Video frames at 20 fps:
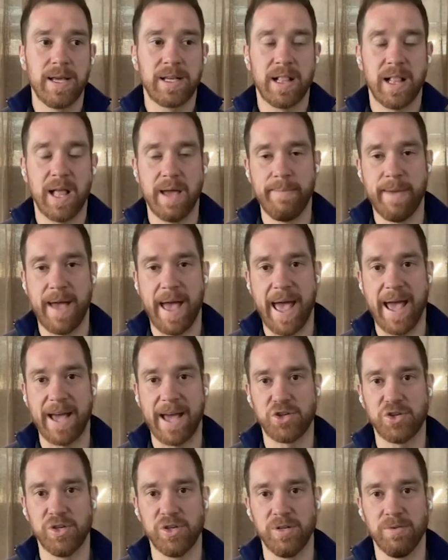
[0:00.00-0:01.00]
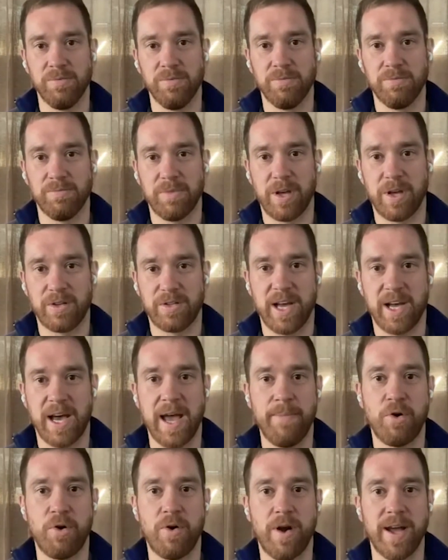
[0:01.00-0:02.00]
climate action
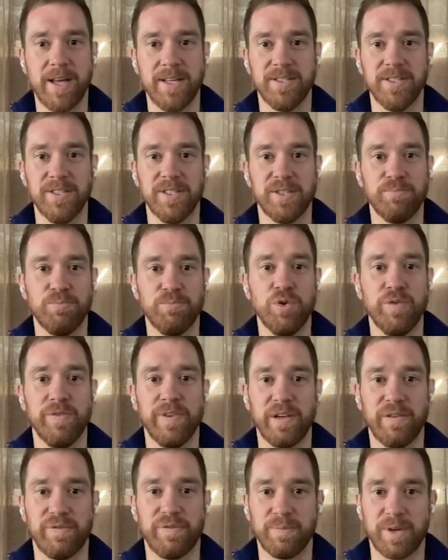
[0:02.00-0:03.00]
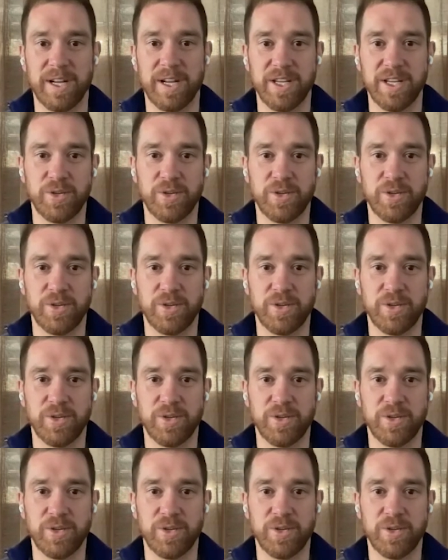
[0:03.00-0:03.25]
time horizons moving from kind of